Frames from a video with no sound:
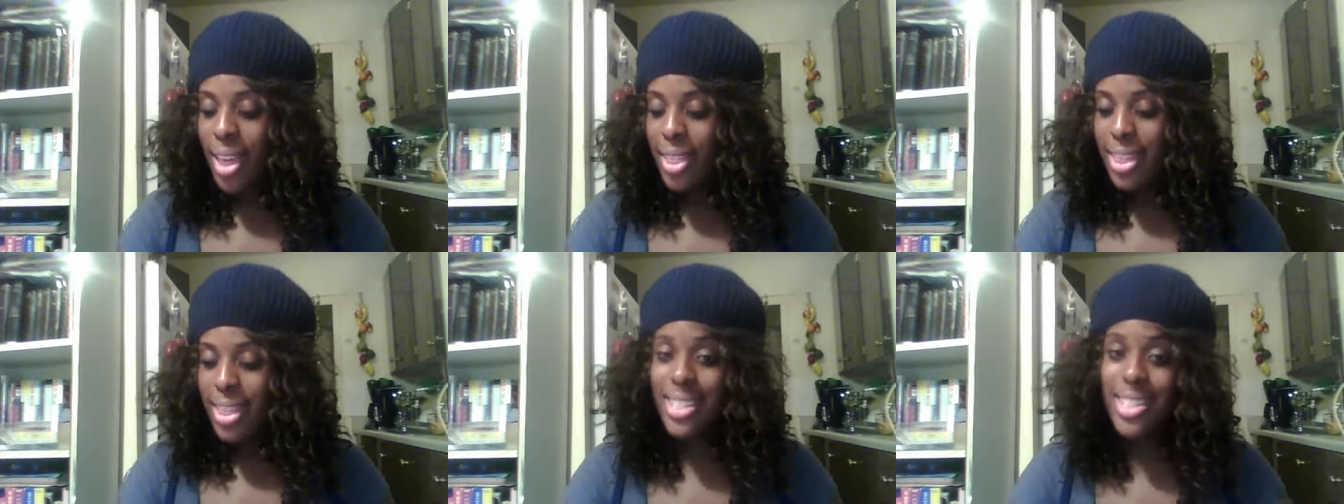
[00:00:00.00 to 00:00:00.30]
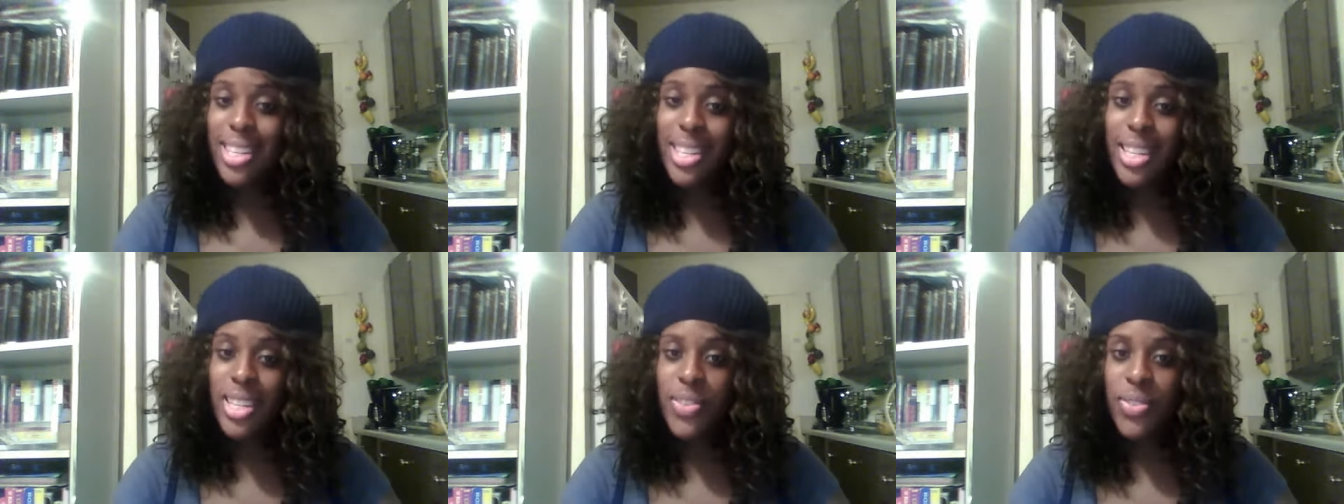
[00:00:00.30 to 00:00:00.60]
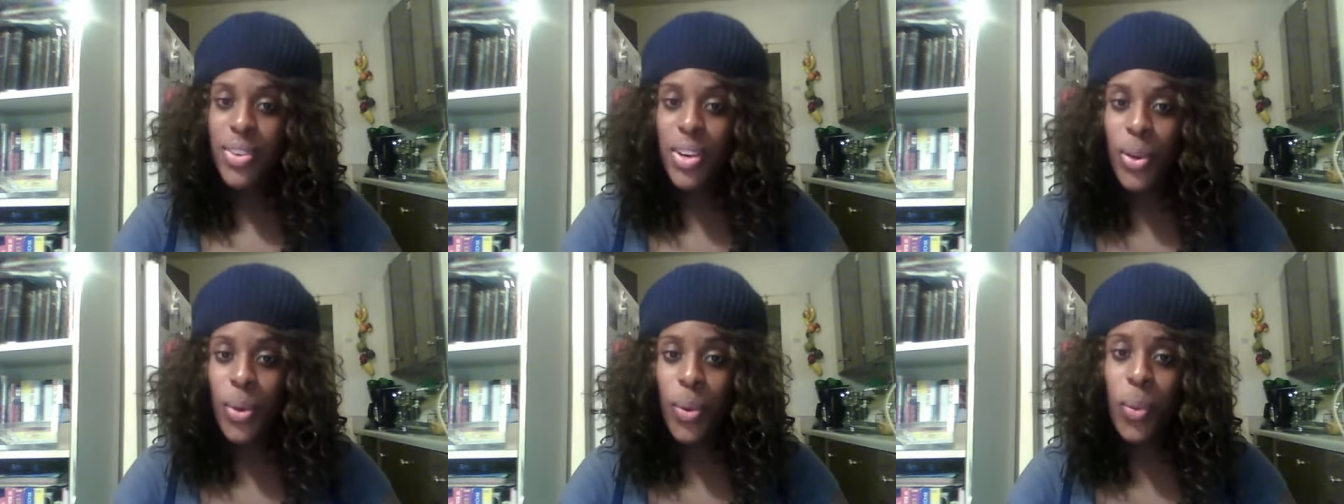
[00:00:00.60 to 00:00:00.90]
that see this
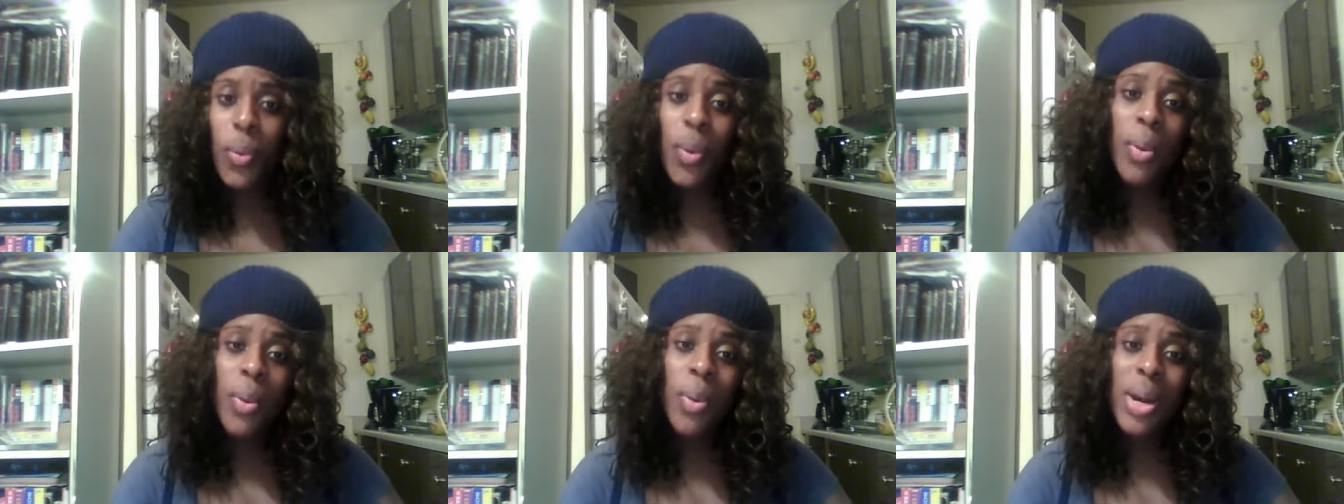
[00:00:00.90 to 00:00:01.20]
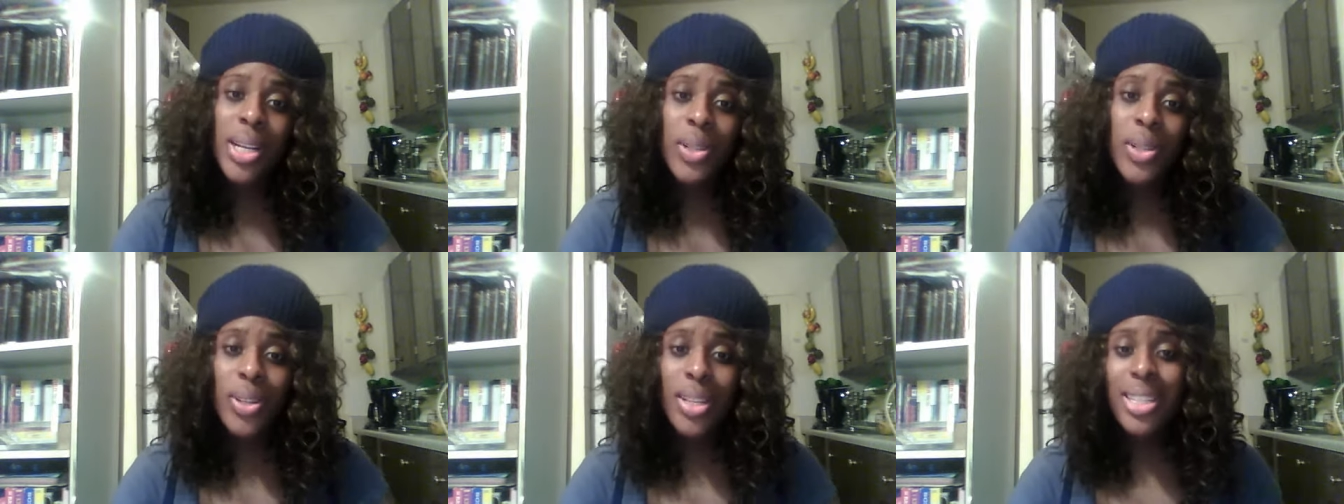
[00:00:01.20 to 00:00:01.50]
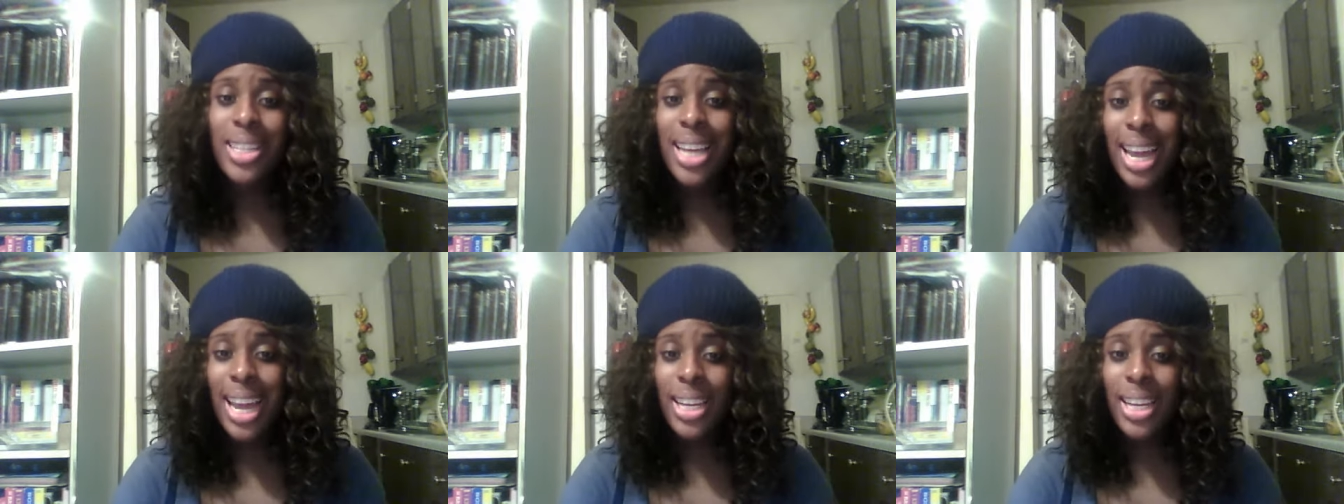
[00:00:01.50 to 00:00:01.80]
video and want to do
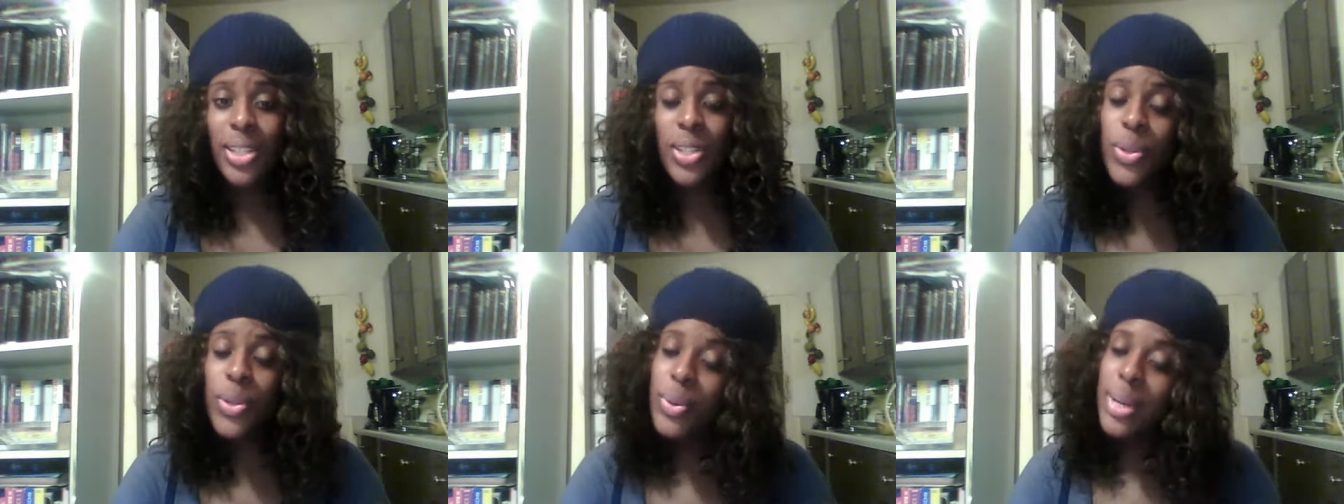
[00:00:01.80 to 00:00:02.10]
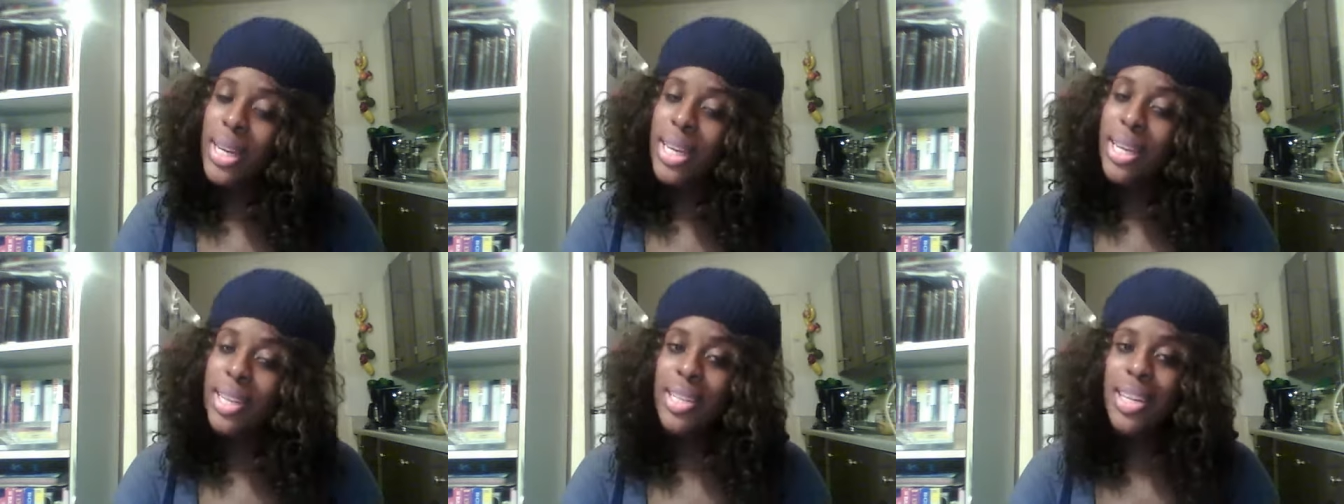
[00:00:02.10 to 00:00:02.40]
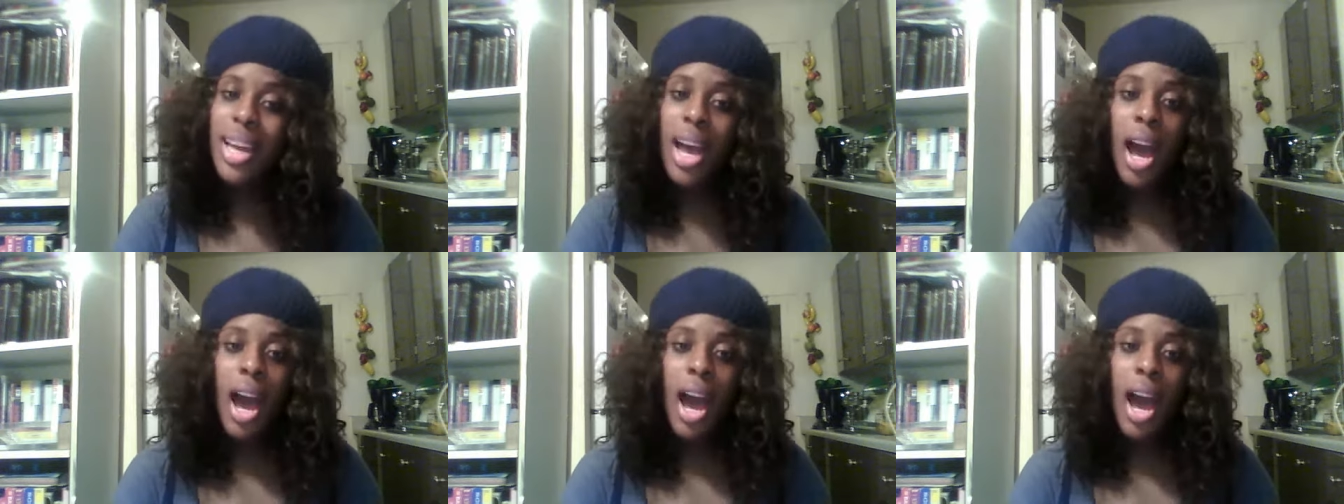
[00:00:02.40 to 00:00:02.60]
the tag, do it.